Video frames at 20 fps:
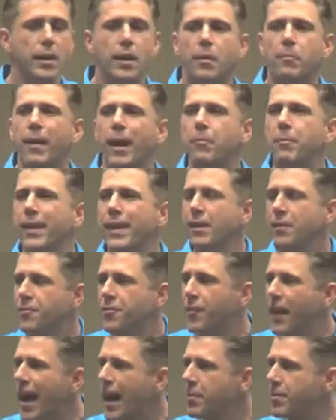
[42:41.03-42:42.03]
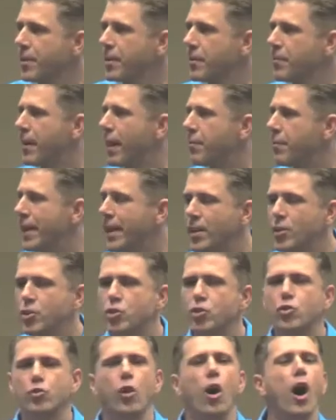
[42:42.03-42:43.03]
by being vibrant, by being
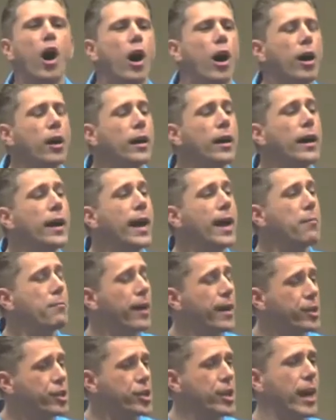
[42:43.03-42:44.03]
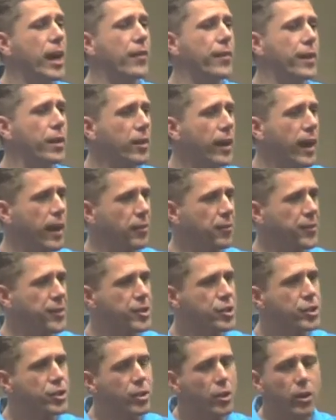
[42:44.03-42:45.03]
strong, and by sharing your healthy
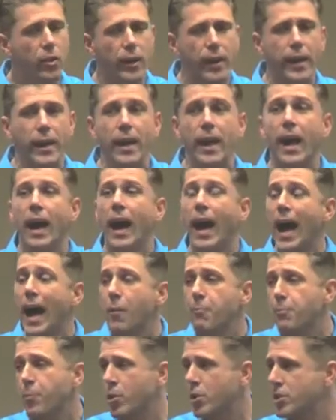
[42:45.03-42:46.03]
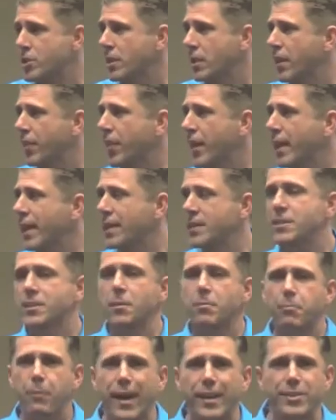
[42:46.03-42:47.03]
story. I personally think it's the
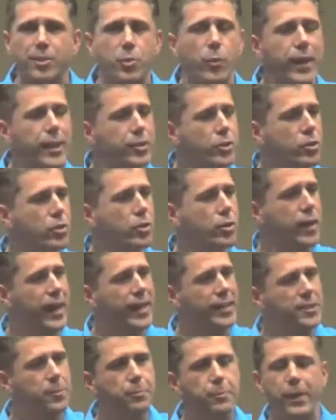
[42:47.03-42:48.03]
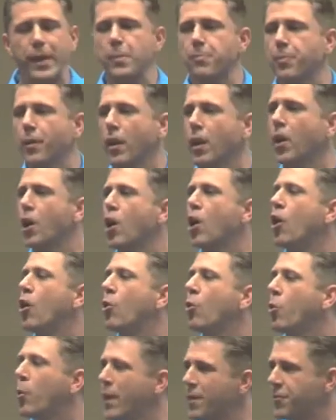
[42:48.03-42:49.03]
best way to connect people
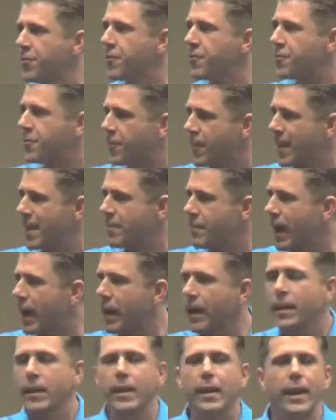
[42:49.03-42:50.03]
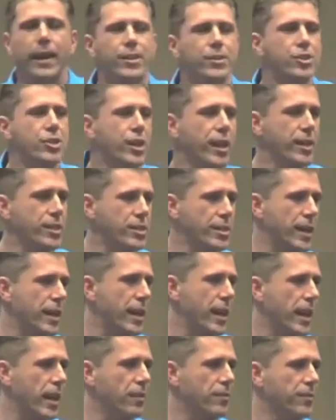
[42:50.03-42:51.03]
with Vemma and change their
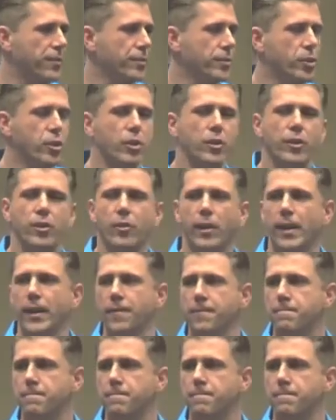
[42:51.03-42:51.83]
health. Do you agree?